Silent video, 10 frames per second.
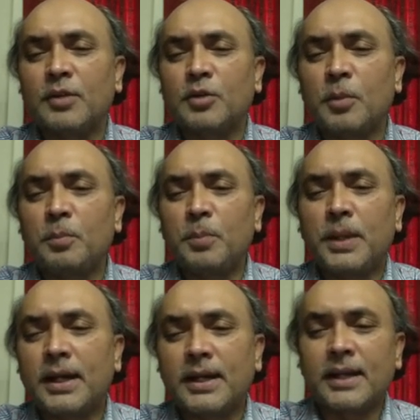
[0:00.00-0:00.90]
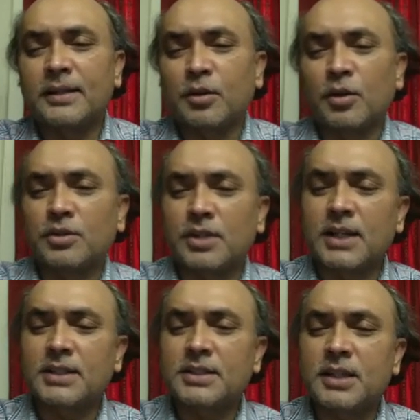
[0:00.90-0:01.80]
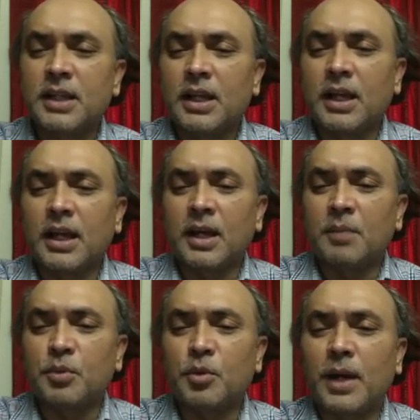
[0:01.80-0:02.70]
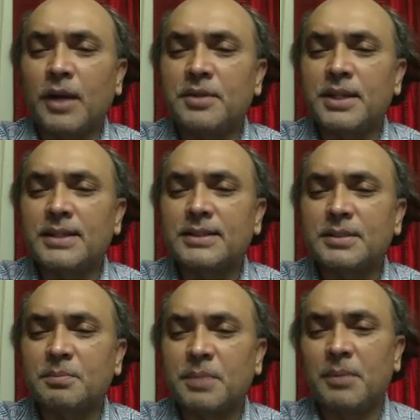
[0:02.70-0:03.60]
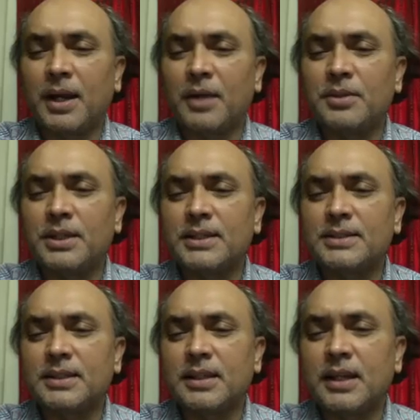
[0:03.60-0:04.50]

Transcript: Compare and contrast probiotics, prebiotics,